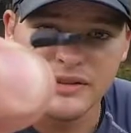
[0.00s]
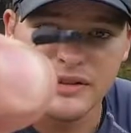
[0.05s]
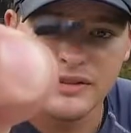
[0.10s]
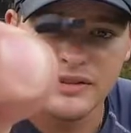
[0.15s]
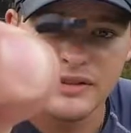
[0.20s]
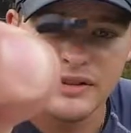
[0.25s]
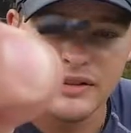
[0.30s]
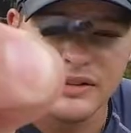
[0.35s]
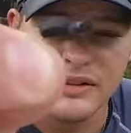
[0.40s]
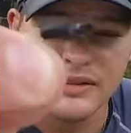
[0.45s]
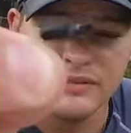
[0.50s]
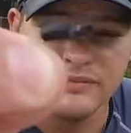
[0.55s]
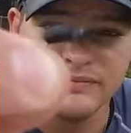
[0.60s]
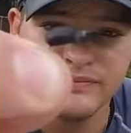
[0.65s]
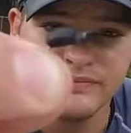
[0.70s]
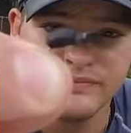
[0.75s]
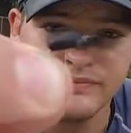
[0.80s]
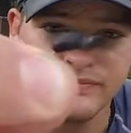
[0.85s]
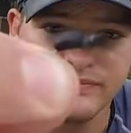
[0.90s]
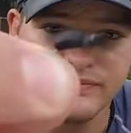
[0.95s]
18.
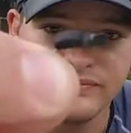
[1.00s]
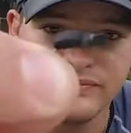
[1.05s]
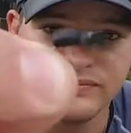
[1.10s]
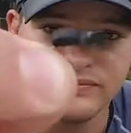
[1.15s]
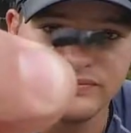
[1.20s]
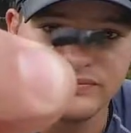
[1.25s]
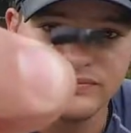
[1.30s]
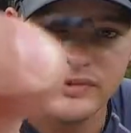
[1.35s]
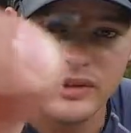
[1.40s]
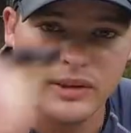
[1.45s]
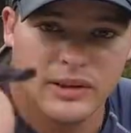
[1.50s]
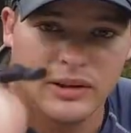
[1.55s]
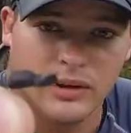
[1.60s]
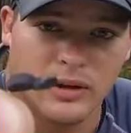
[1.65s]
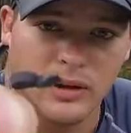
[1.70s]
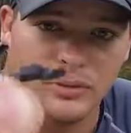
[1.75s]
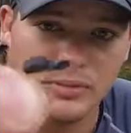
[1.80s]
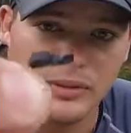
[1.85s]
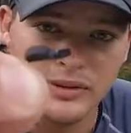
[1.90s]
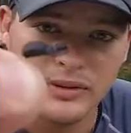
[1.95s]

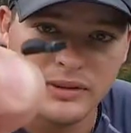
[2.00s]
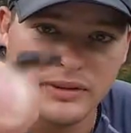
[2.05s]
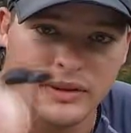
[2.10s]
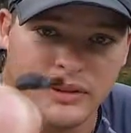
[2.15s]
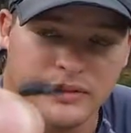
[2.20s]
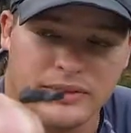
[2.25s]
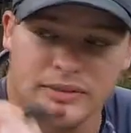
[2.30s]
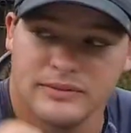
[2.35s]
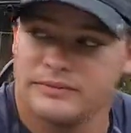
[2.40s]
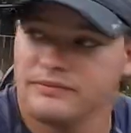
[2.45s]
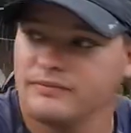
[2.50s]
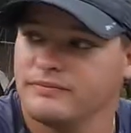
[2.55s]
Carp, love it